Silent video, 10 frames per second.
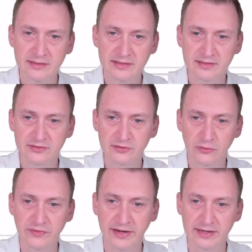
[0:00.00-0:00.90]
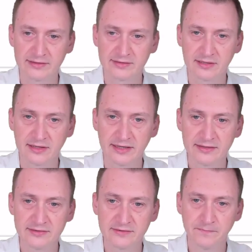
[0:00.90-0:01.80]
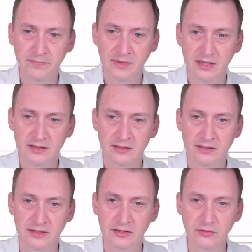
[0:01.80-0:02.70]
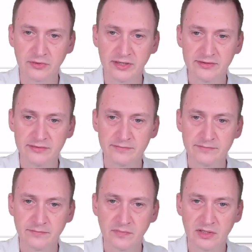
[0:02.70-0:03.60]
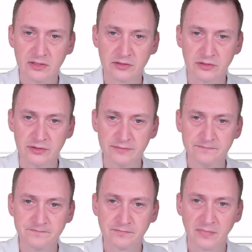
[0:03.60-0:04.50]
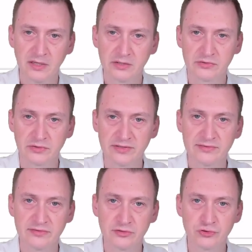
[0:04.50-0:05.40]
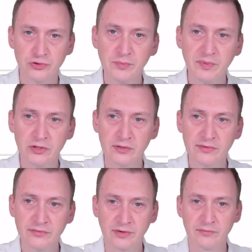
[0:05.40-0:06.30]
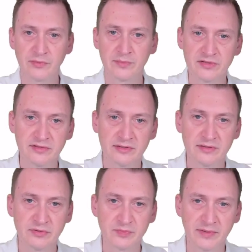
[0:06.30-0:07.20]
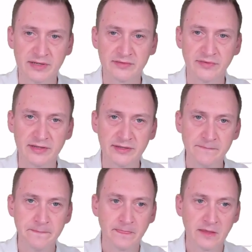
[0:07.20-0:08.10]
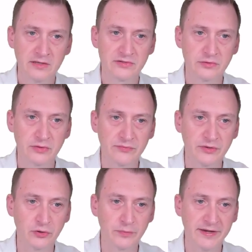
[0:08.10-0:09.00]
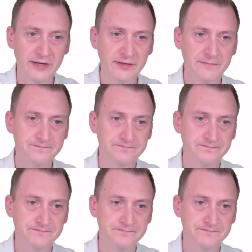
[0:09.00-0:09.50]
this is all fine. Let's click next, click create, done. So this should be good from this perspective here. So if we go back,